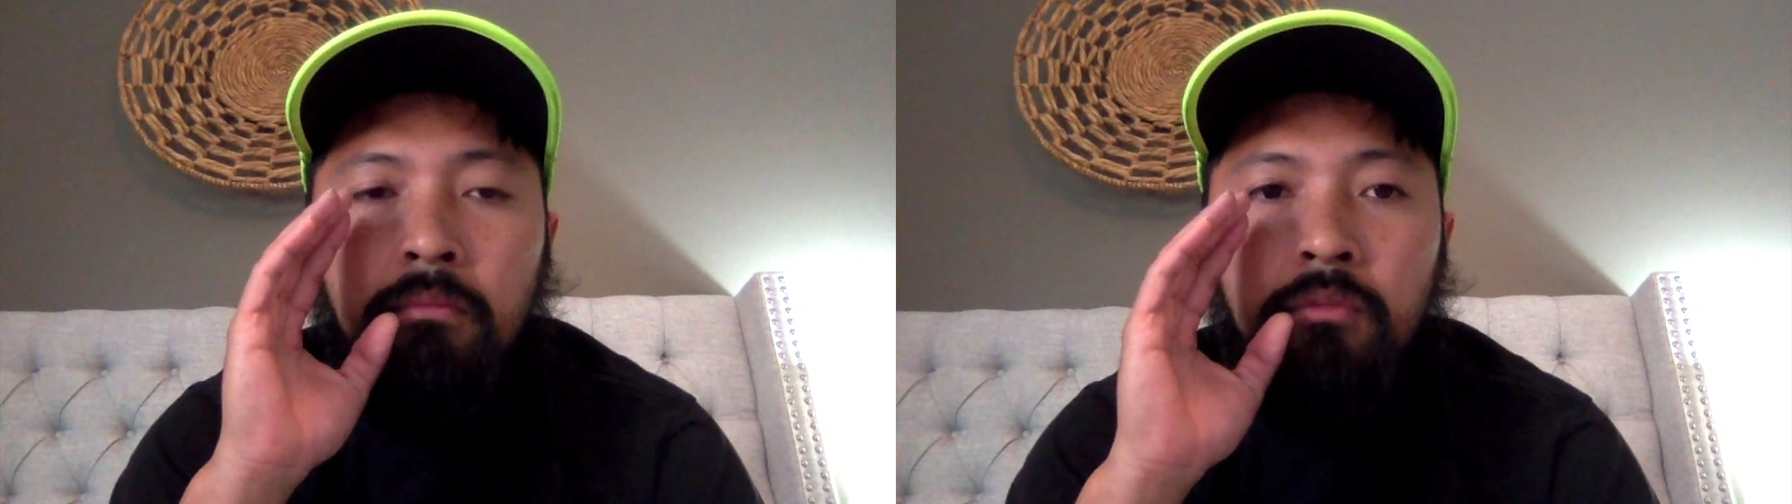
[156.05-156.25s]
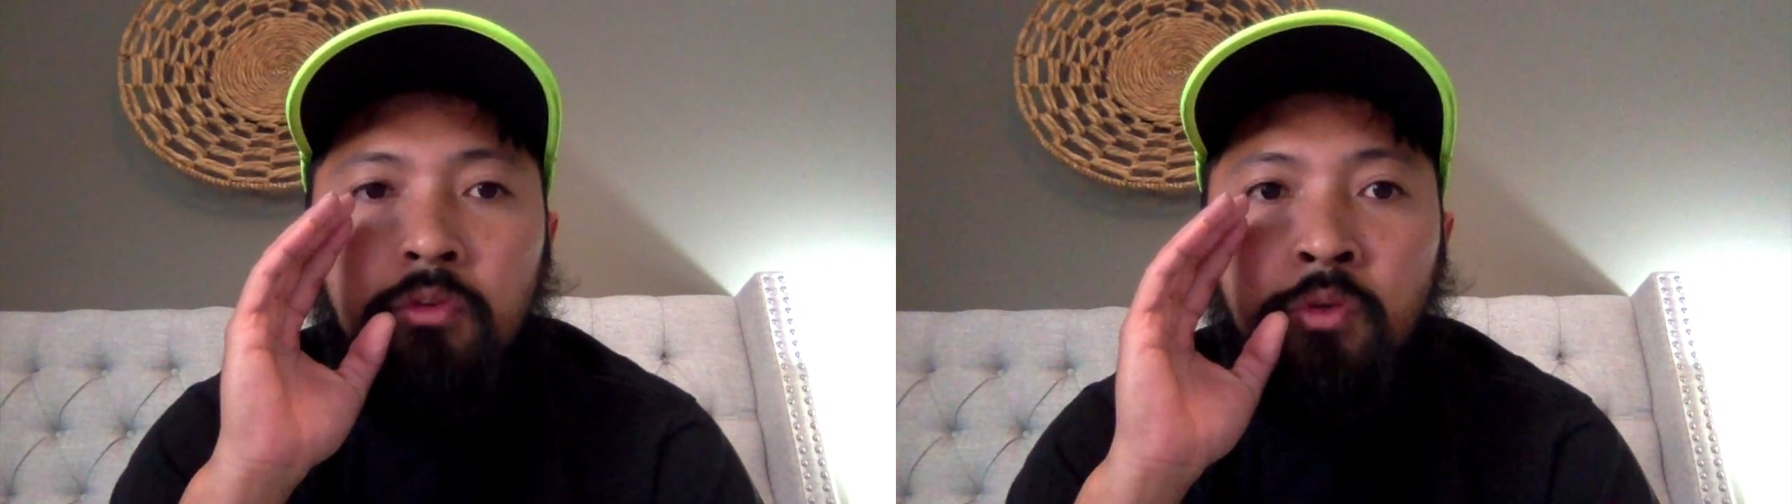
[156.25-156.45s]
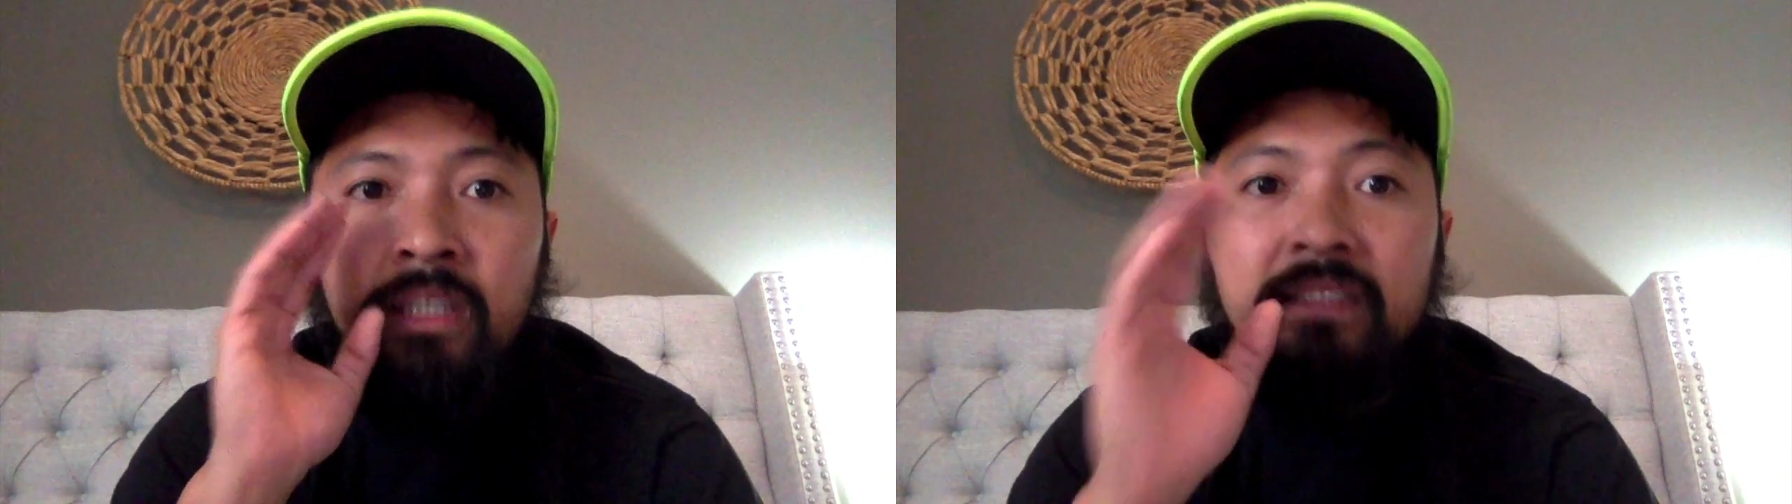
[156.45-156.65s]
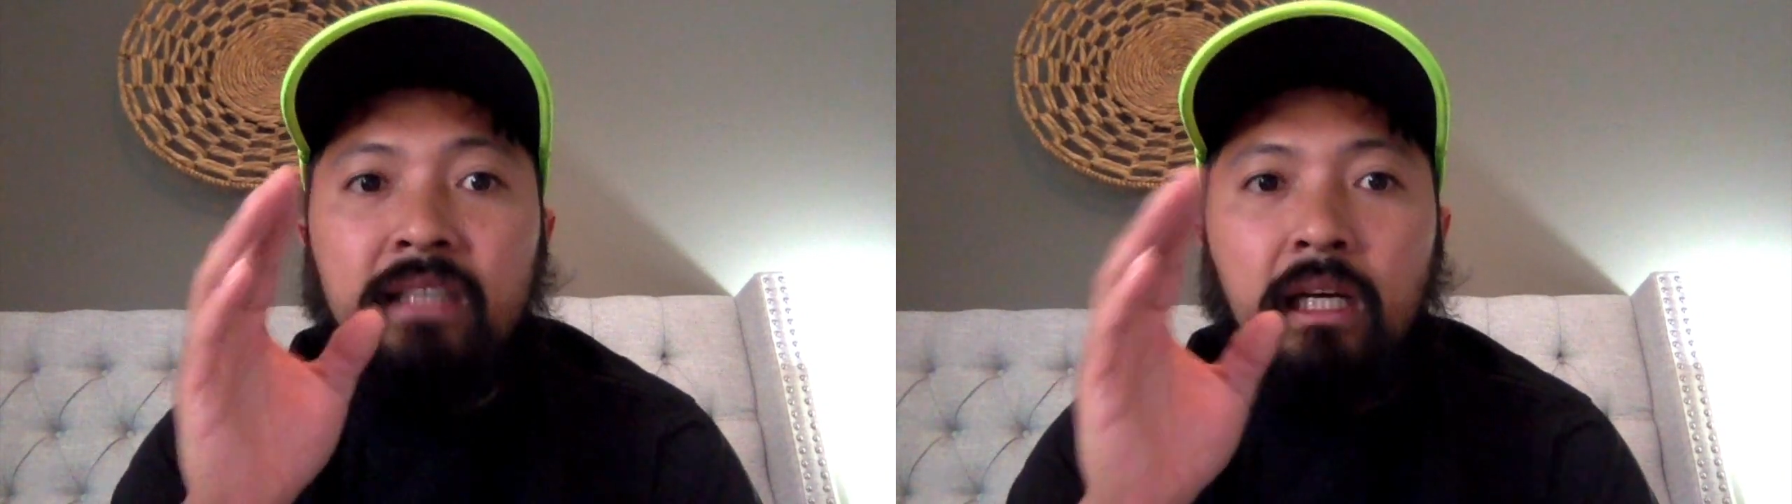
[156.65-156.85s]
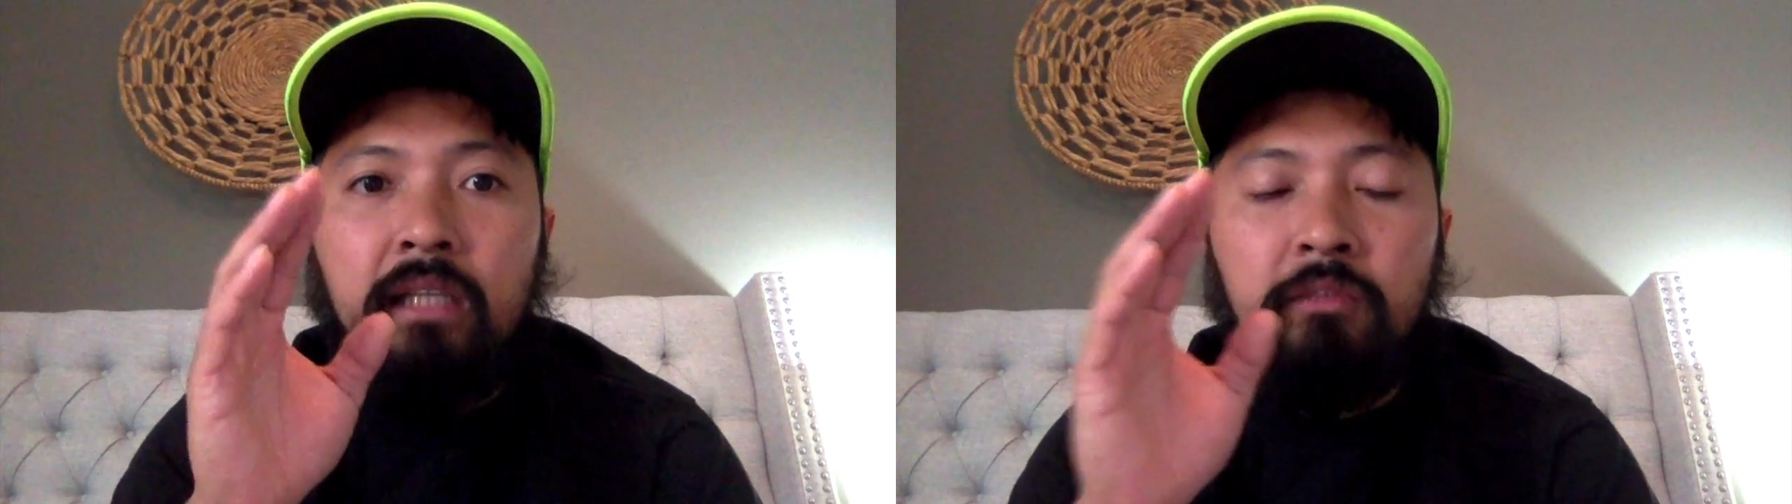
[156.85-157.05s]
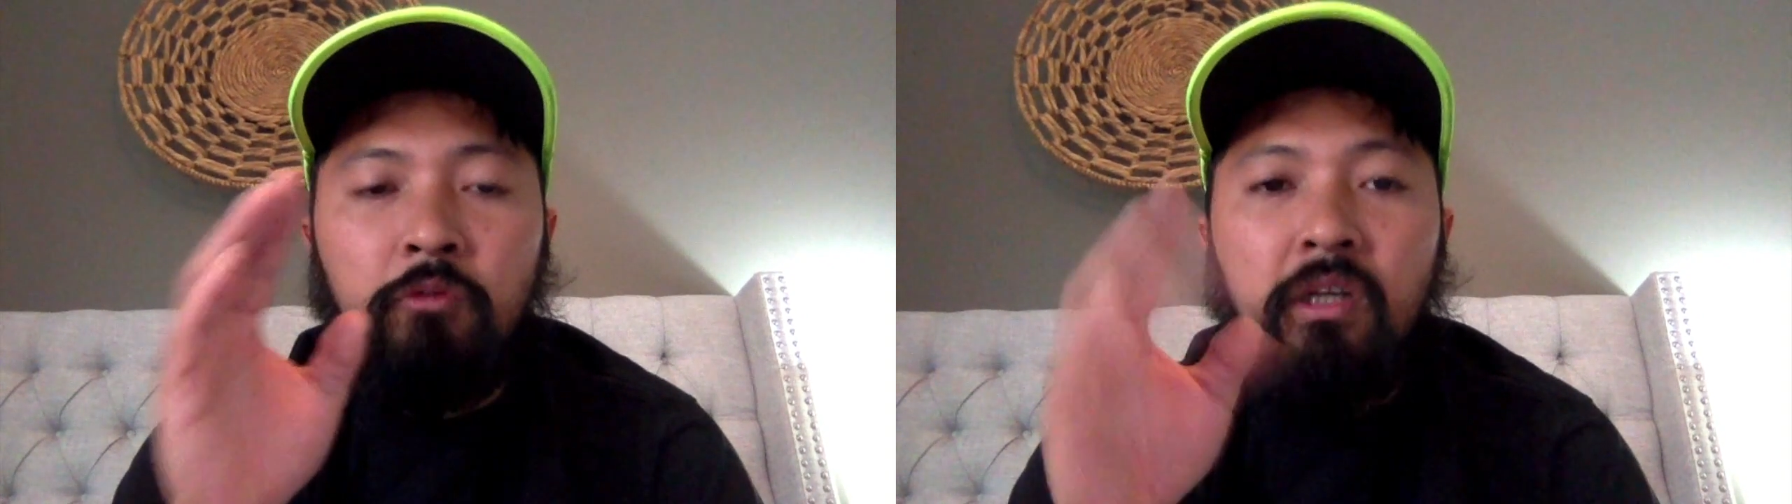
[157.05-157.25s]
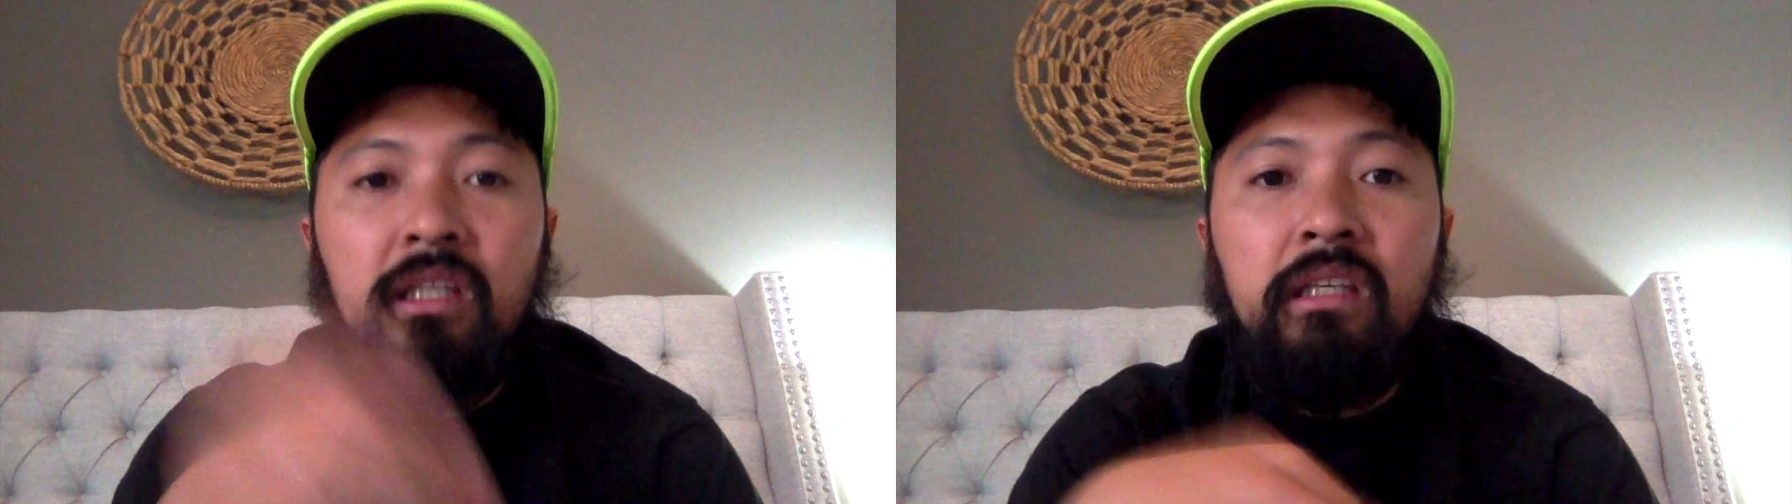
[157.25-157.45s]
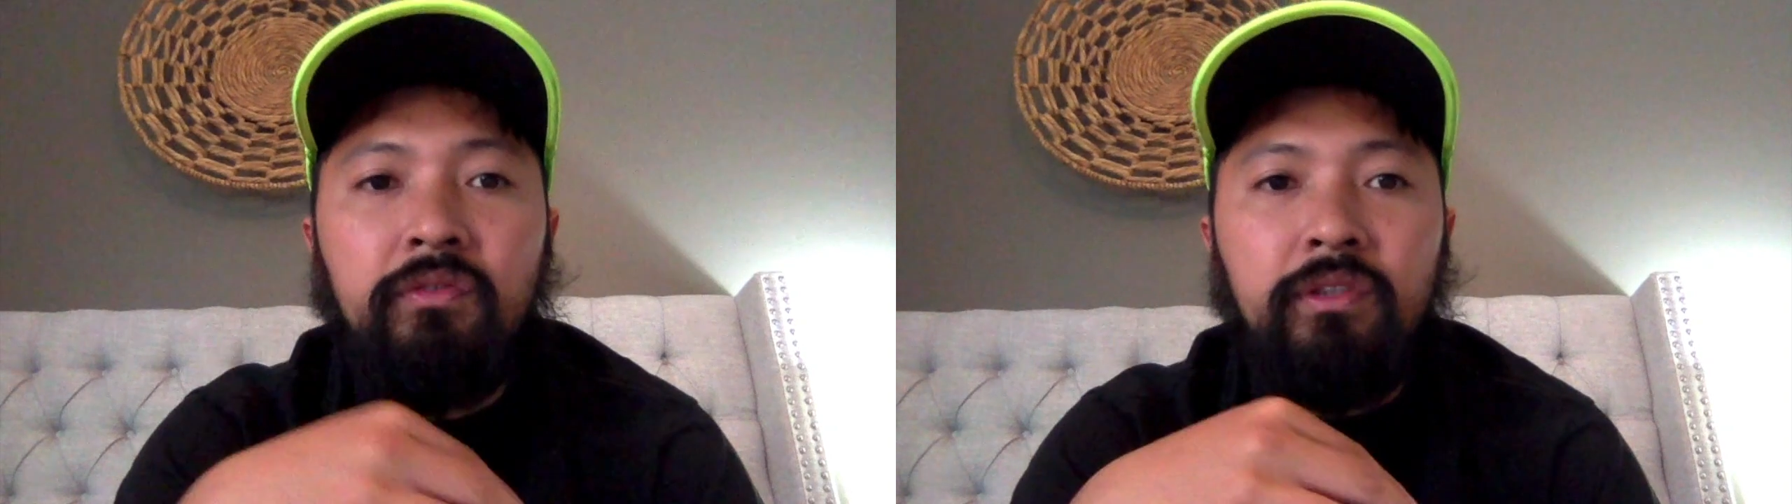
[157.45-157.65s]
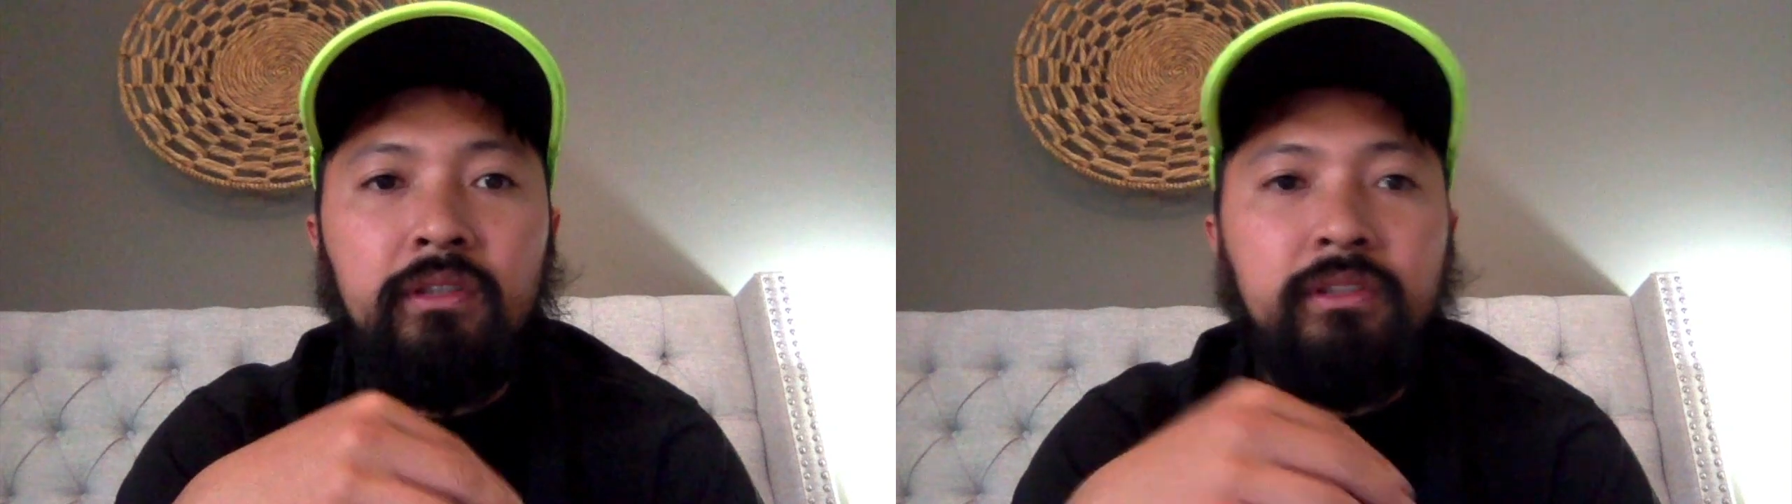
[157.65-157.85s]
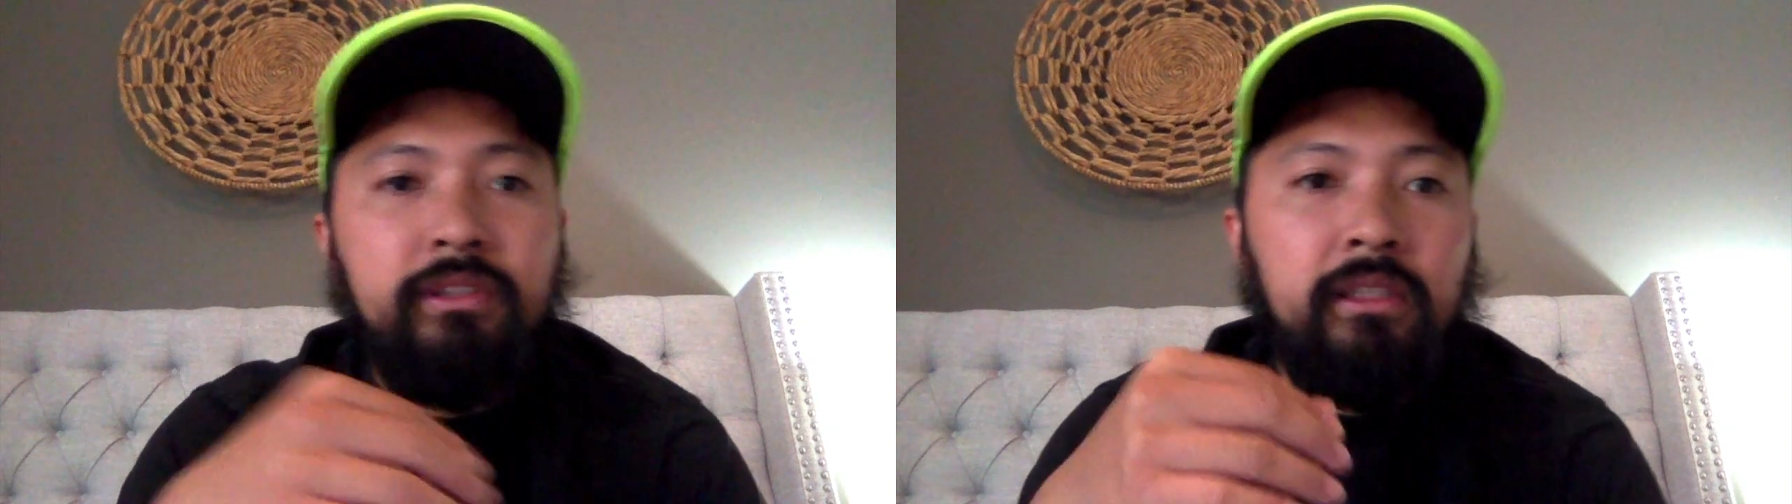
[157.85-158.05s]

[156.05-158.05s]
through his eyes, and what he feels,